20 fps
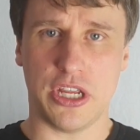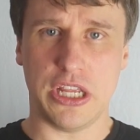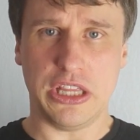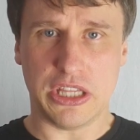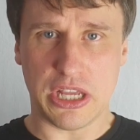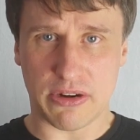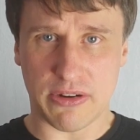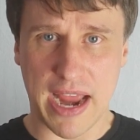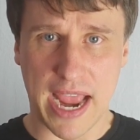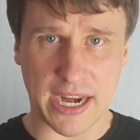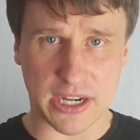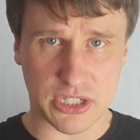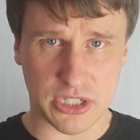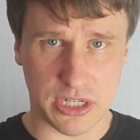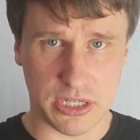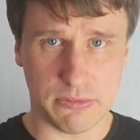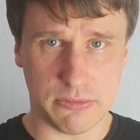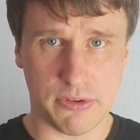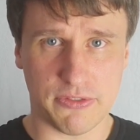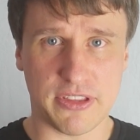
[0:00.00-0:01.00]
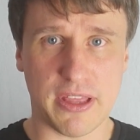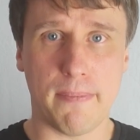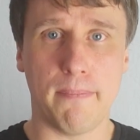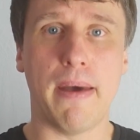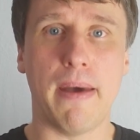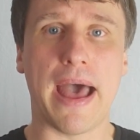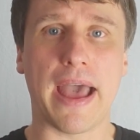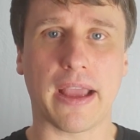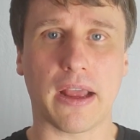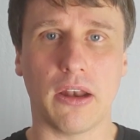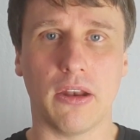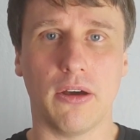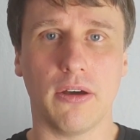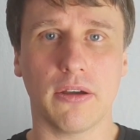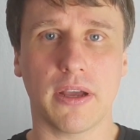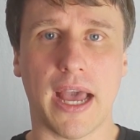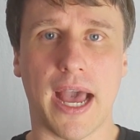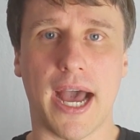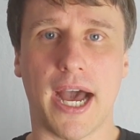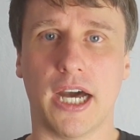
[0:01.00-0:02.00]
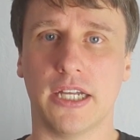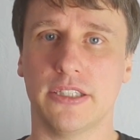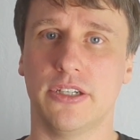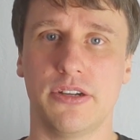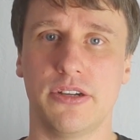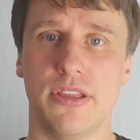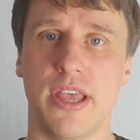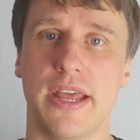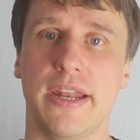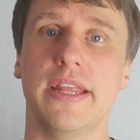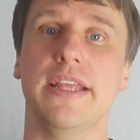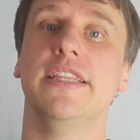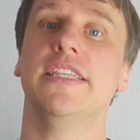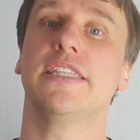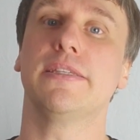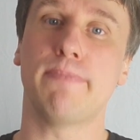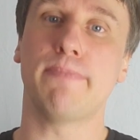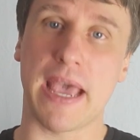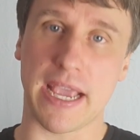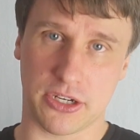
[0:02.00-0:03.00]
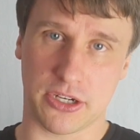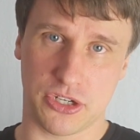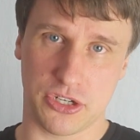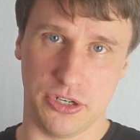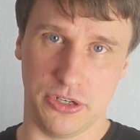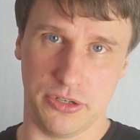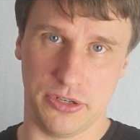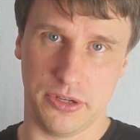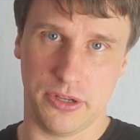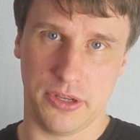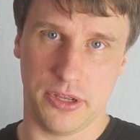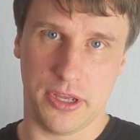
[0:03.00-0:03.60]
interaction with the backlog other than inspection.